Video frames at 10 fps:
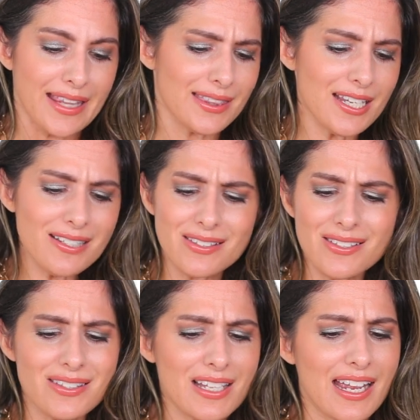this
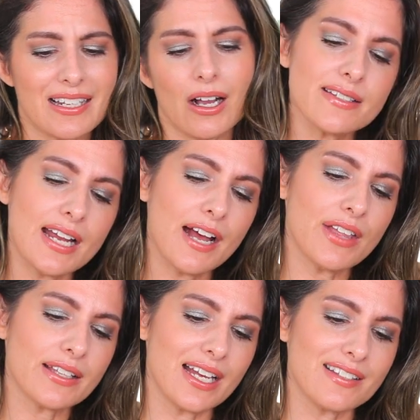is like doesn't have
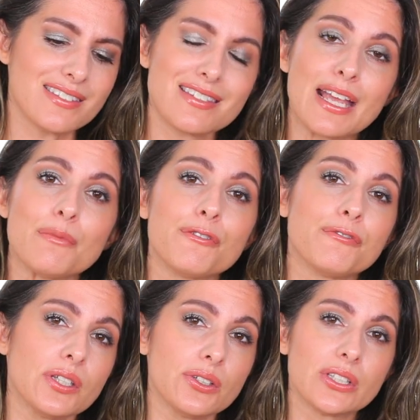like that same
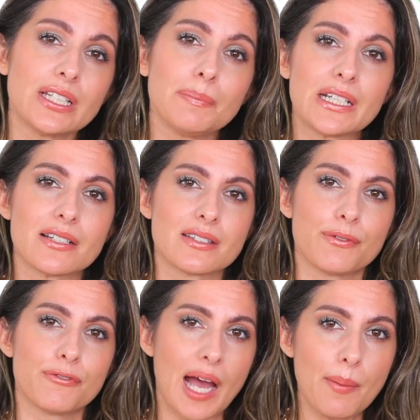feeling because the
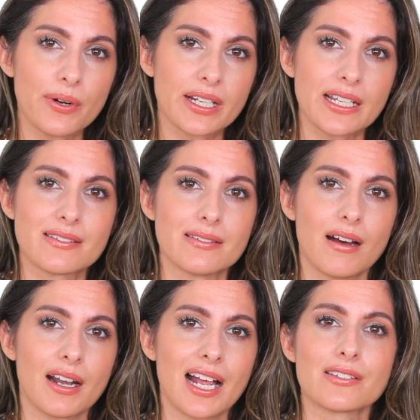fabric is
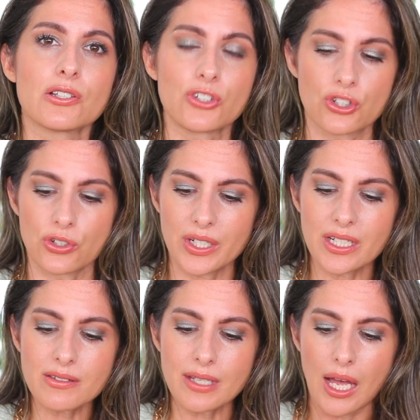not as
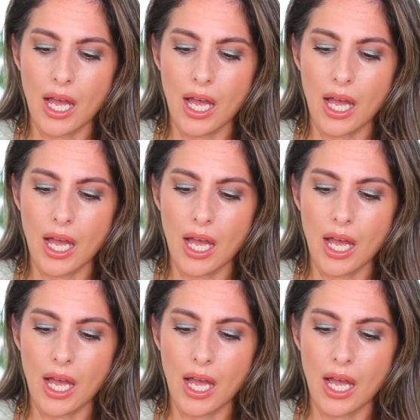luxurious